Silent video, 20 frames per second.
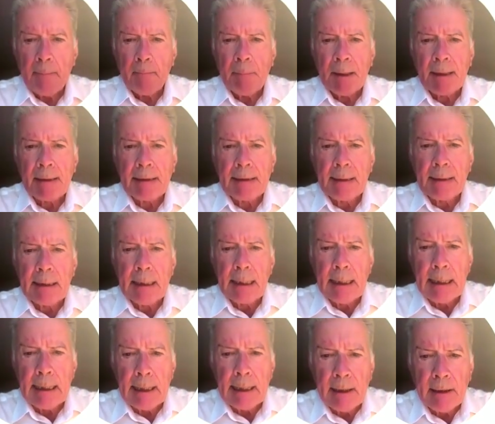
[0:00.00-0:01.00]

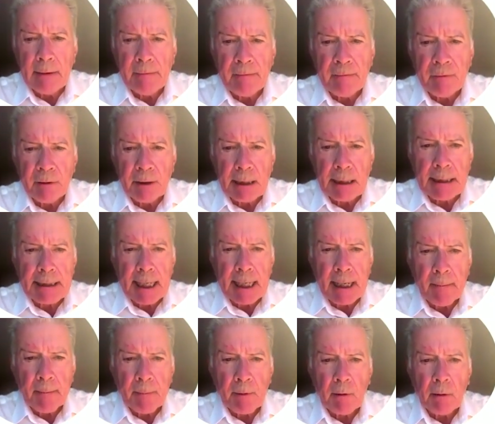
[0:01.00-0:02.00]
But for
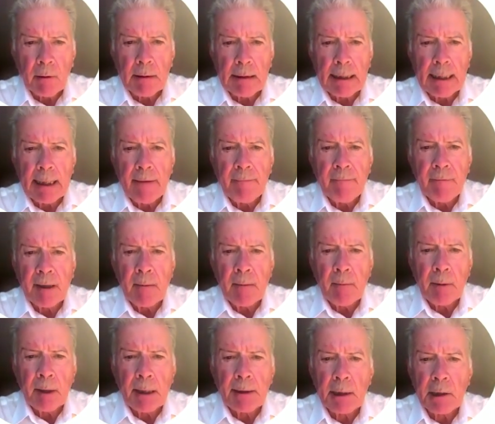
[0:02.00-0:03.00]
example, if
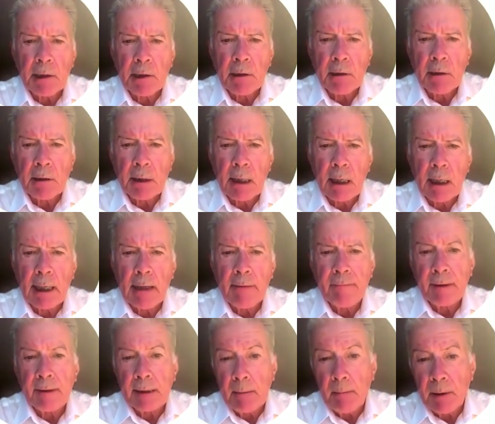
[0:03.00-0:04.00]

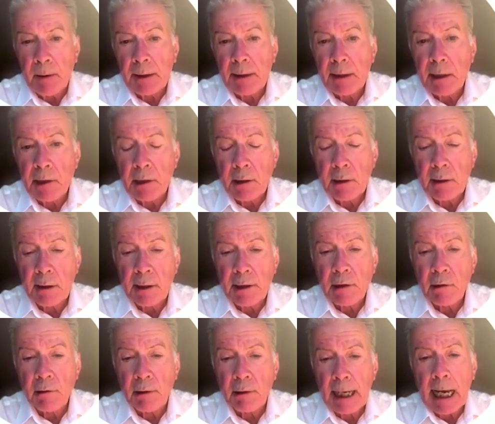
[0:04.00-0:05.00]
an implantation
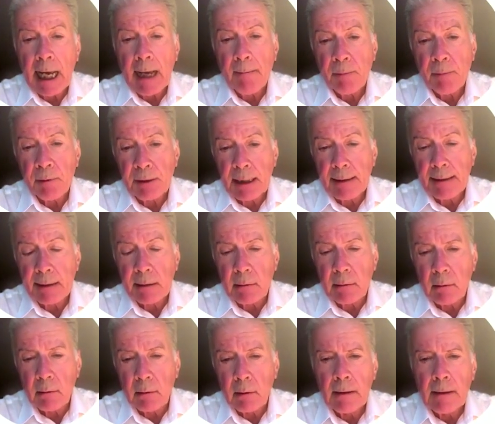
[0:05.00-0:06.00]
disorder,
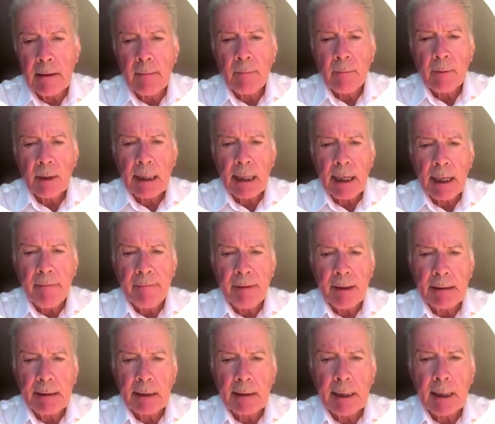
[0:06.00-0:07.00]
hypothetical,
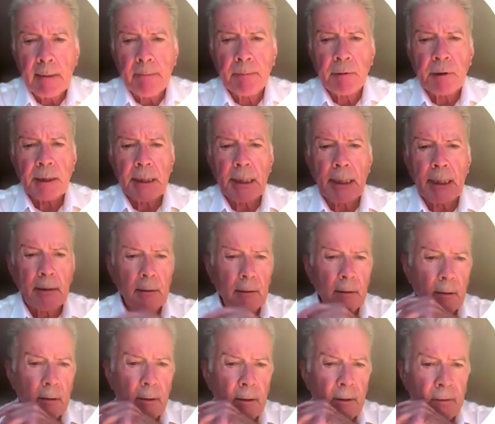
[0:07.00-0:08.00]
affected 10%
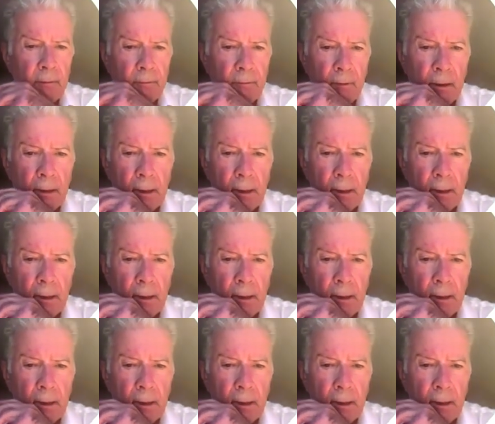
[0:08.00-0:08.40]
of